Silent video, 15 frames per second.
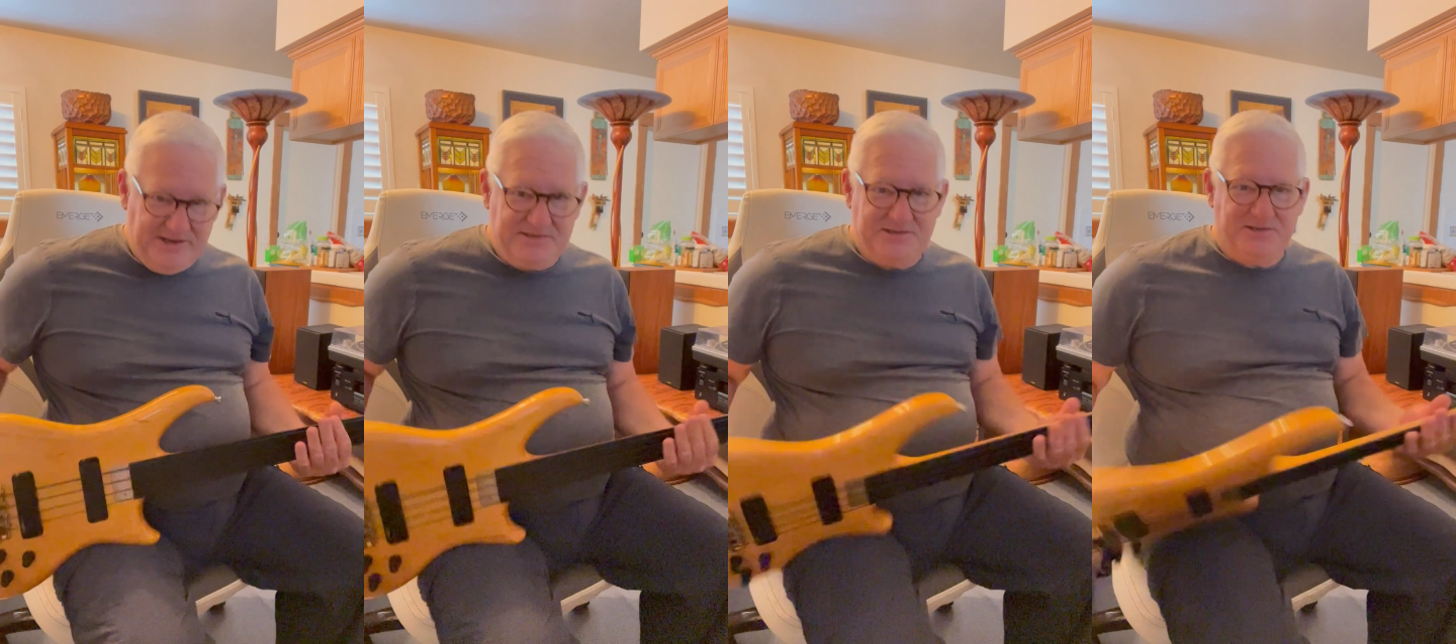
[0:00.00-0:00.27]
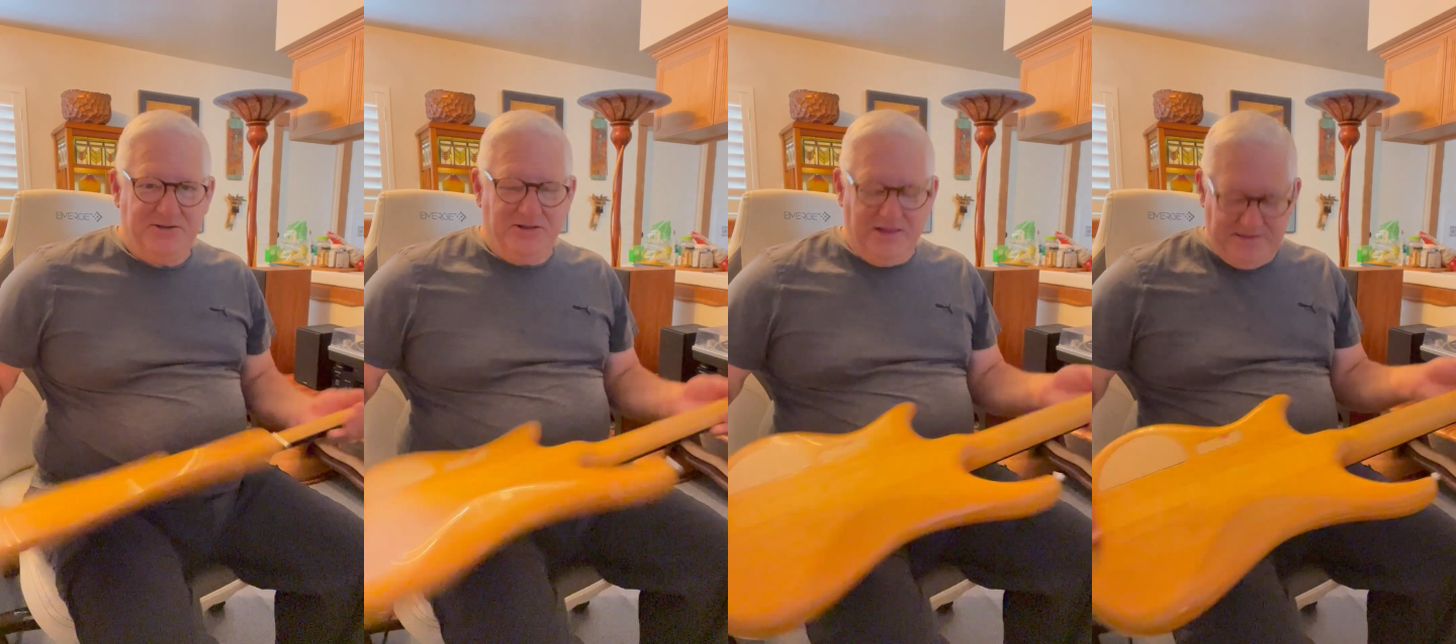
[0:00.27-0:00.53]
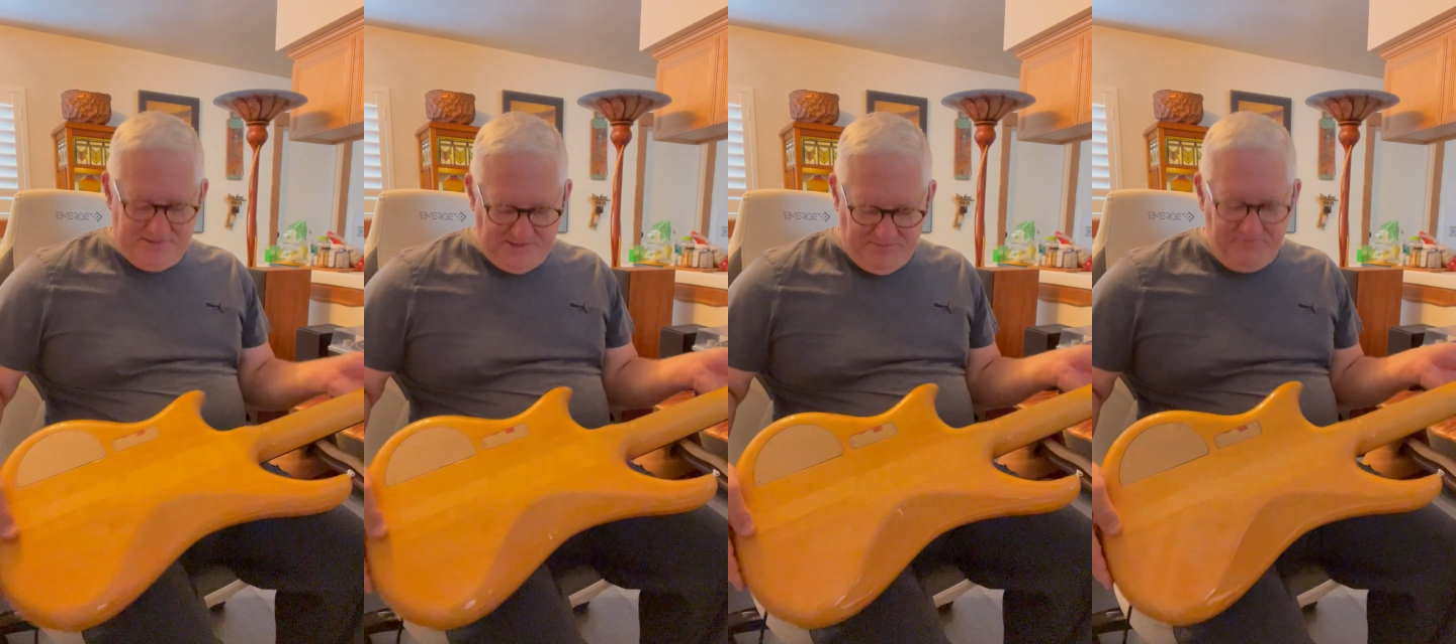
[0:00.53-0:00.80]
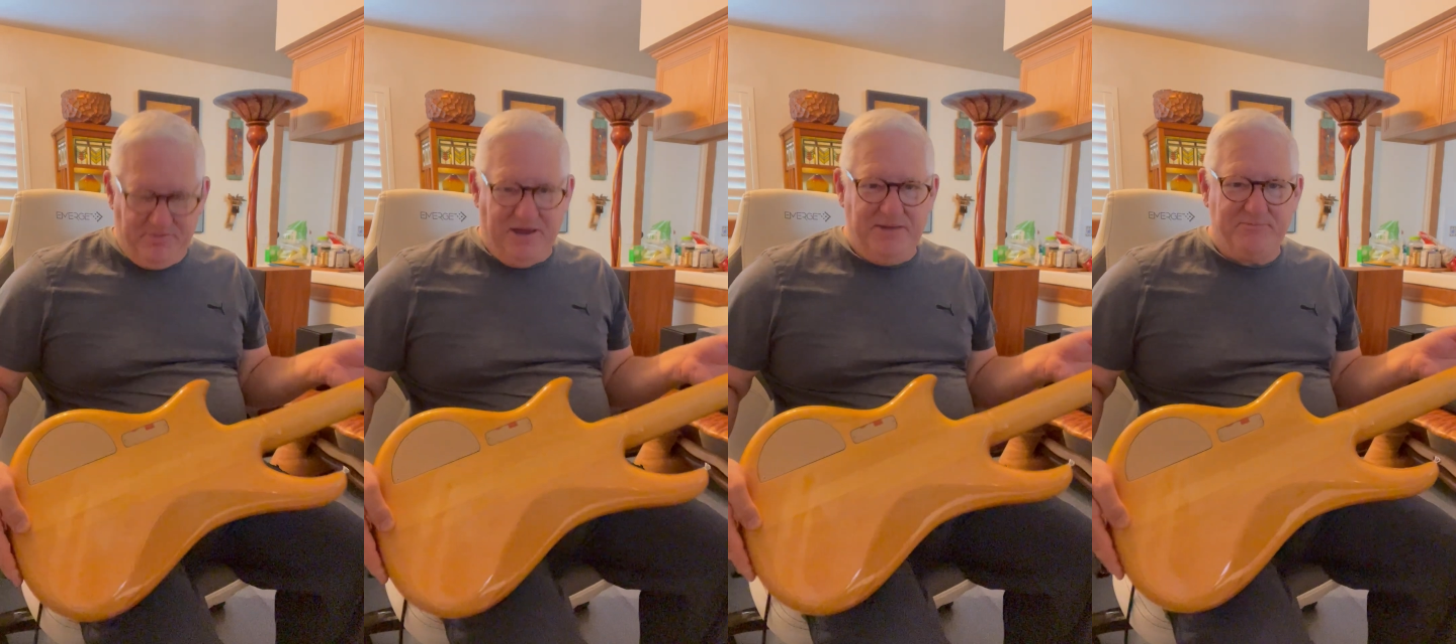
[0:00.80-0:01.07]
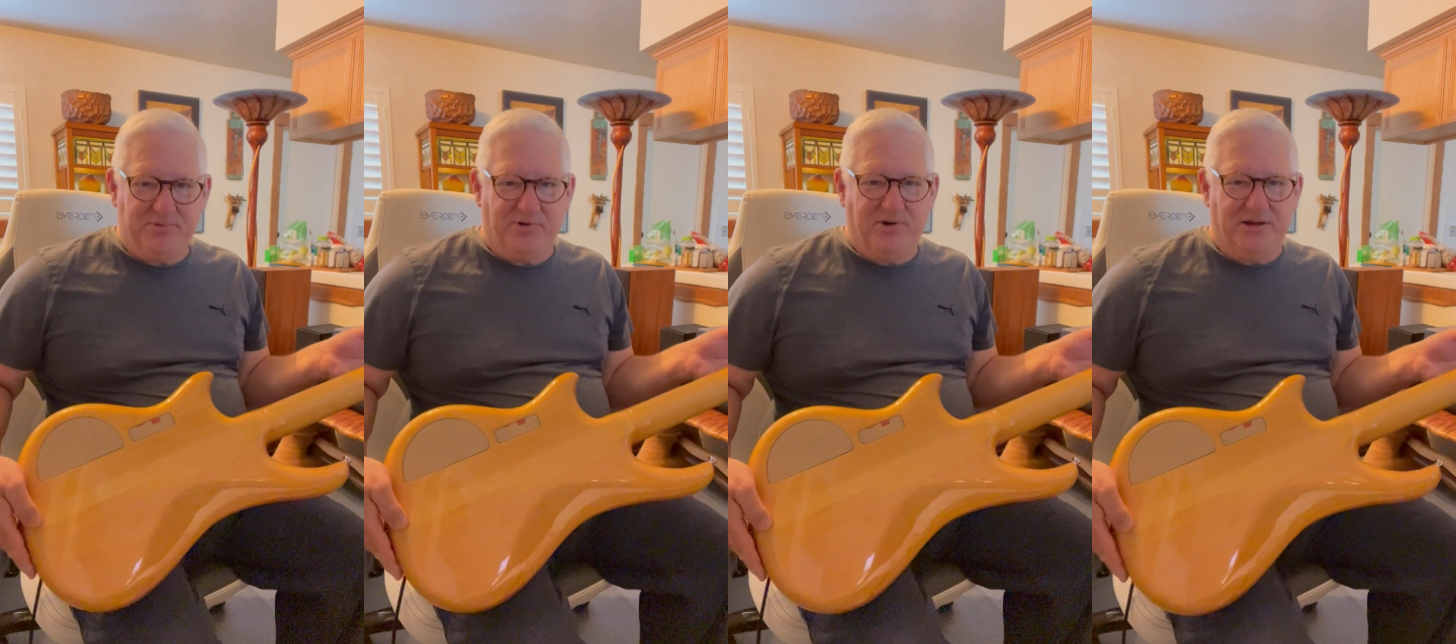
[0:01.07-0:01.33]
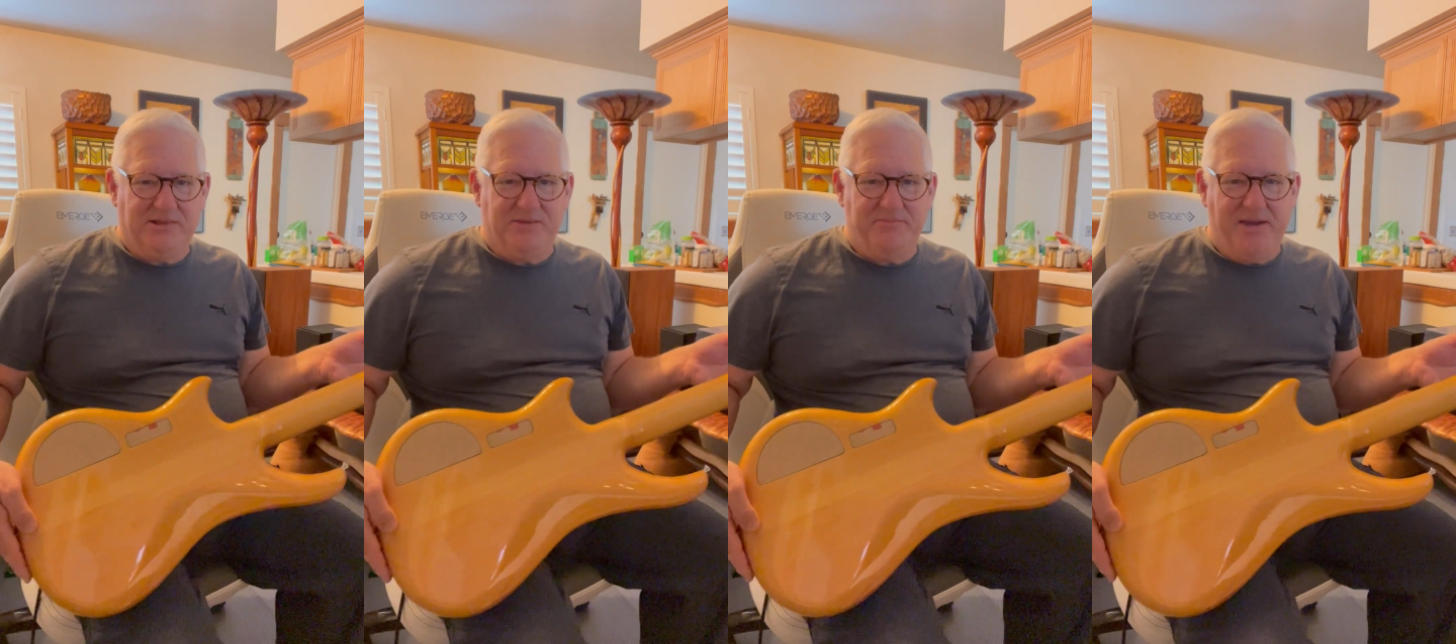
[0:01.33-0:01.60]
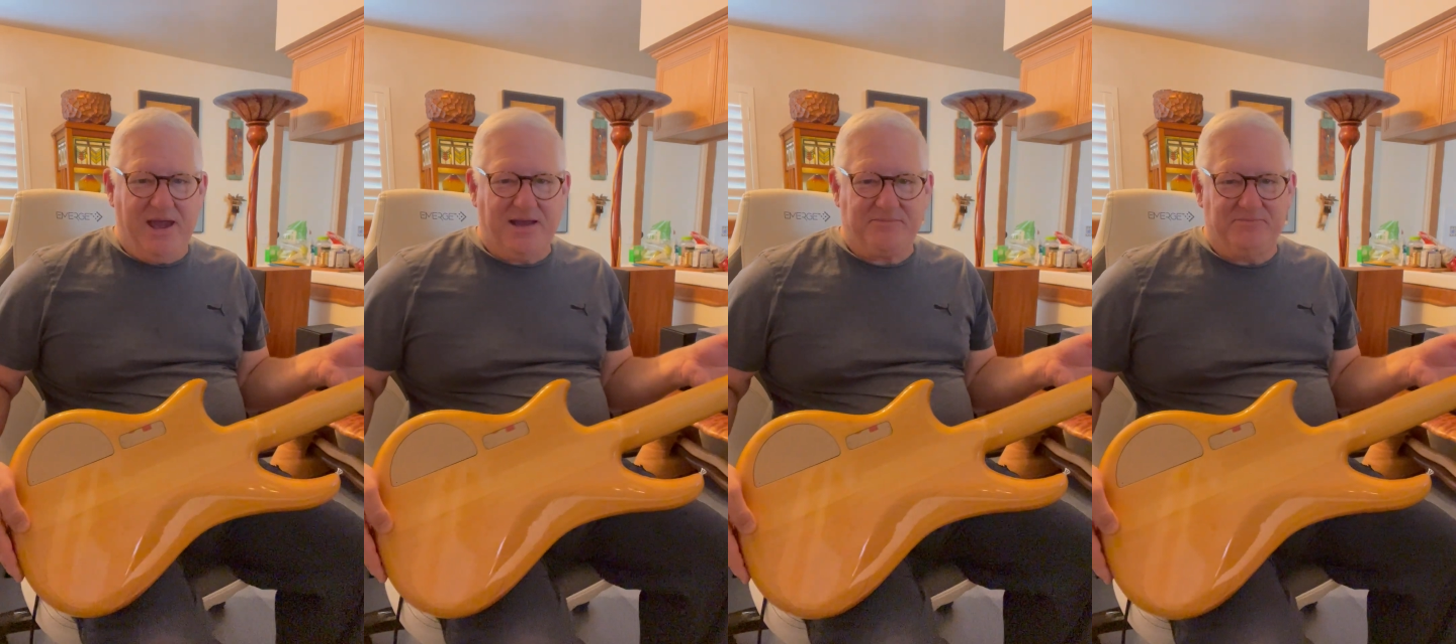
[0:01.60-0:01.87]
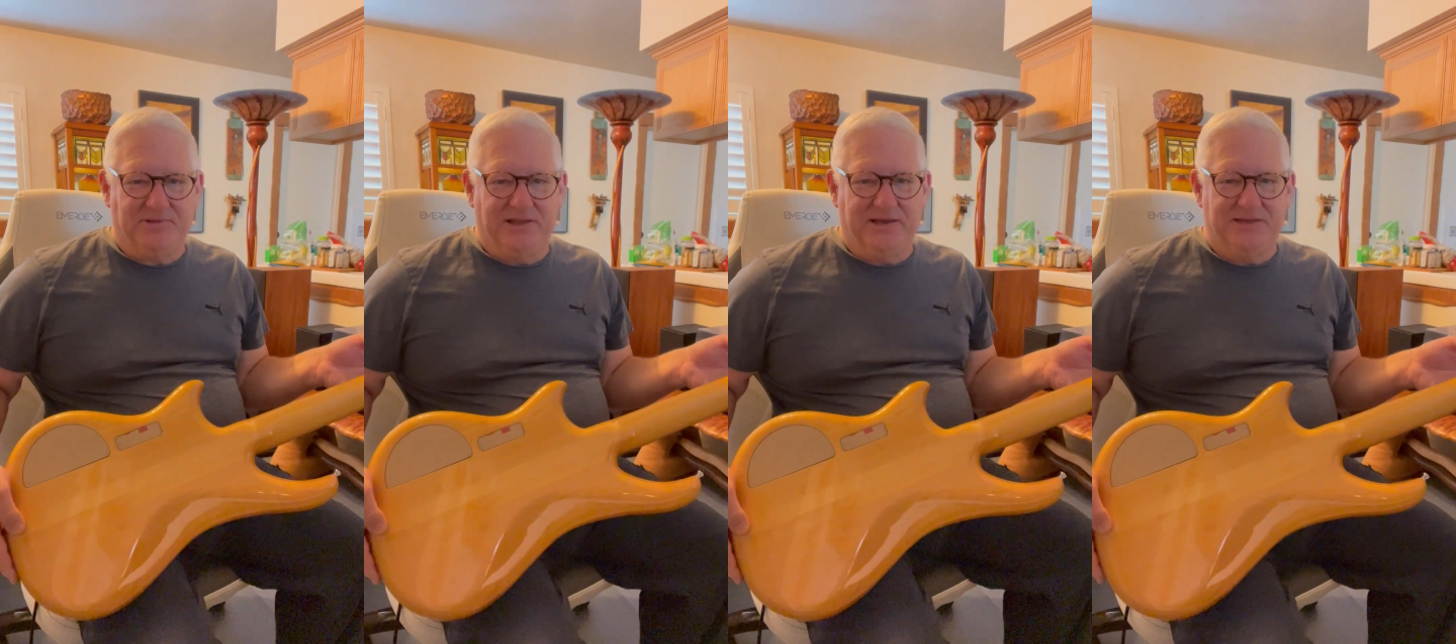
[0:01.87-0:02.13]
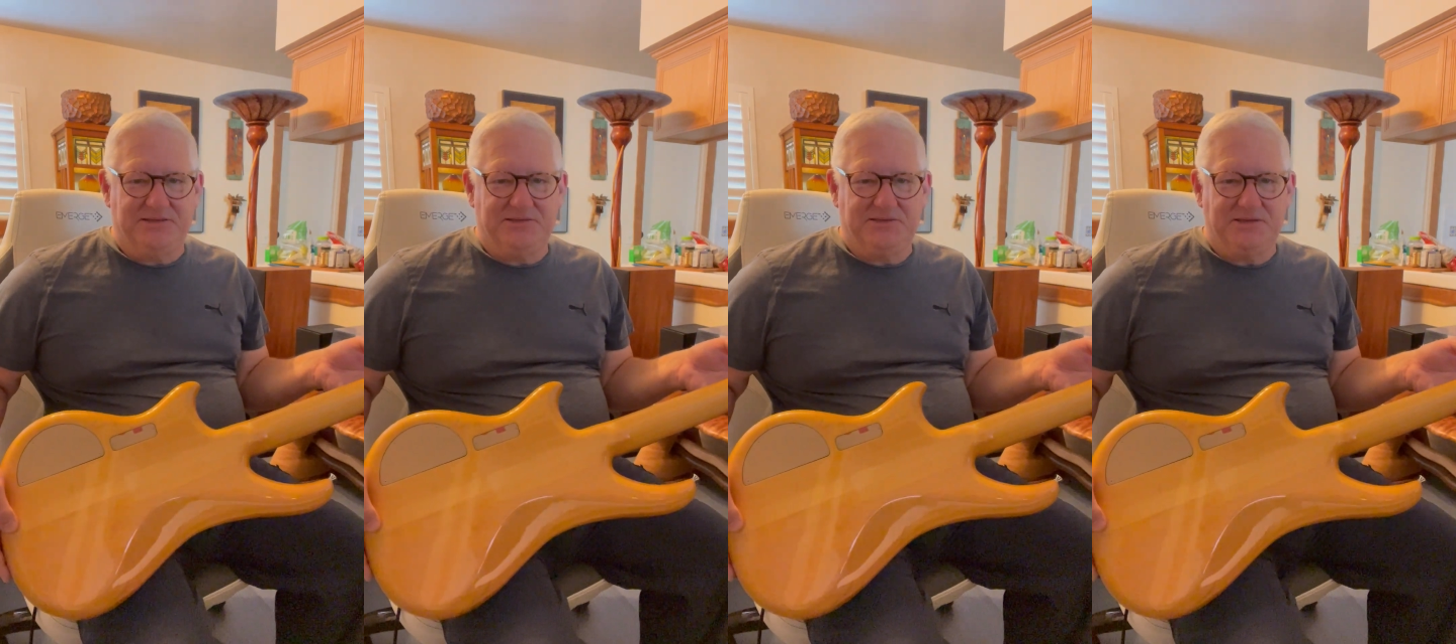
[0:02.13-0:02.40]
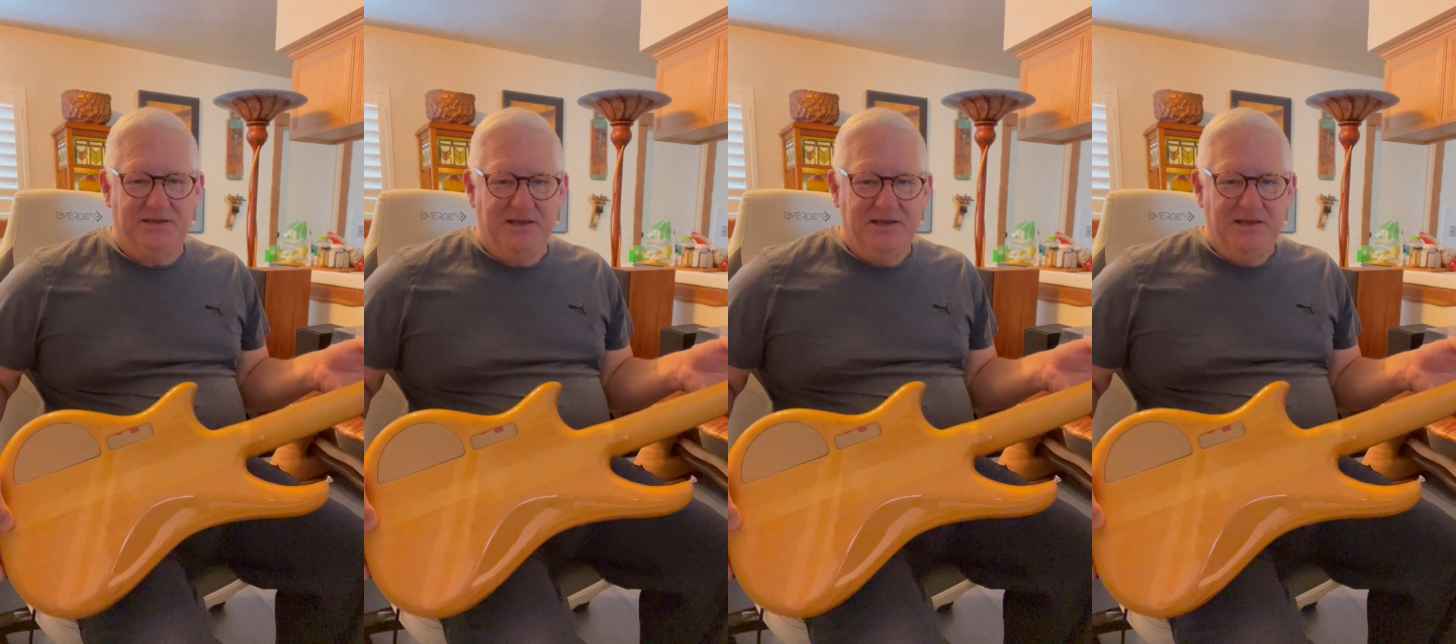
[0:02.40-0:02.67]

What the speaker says: it still has the paper on the back plates.